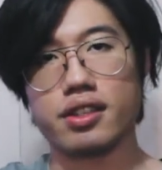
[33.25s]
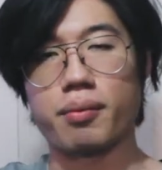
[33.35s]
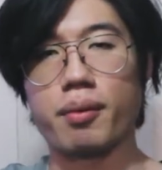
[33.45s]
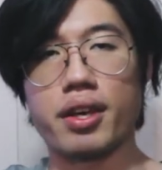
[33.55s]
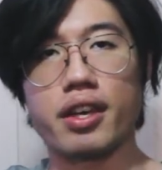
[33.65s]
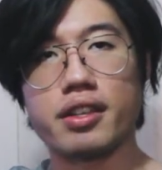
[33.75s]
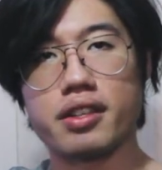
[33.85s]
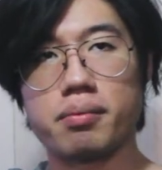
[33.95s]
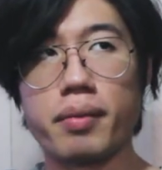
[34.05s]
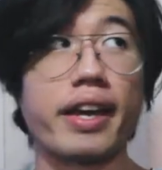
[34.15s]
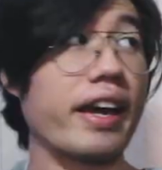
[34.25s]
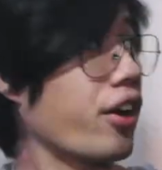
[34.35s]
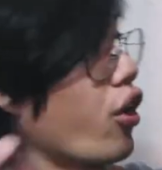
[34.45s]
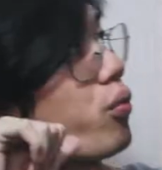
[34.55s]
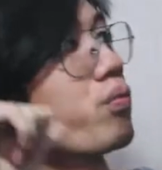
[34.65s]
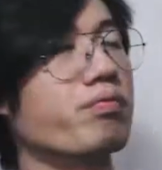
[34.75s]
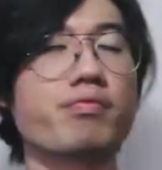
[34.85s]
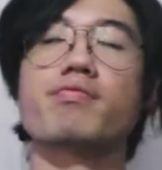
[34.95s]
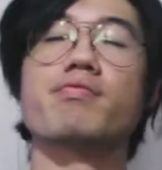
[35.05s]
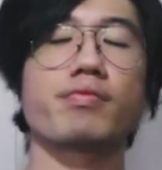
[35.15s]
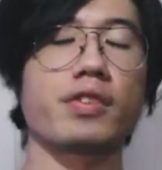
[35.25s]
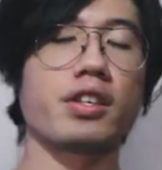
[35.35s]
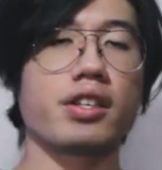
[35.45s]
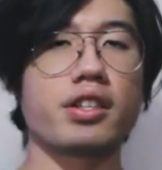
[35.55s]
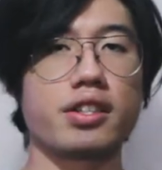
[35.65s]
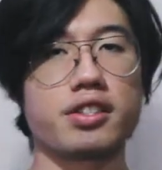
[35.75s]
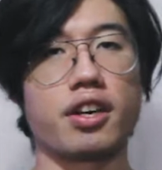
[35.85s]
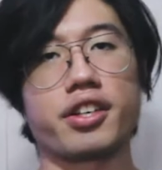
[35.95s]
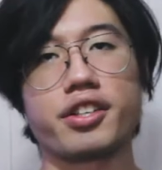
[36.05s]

Me back at home, talking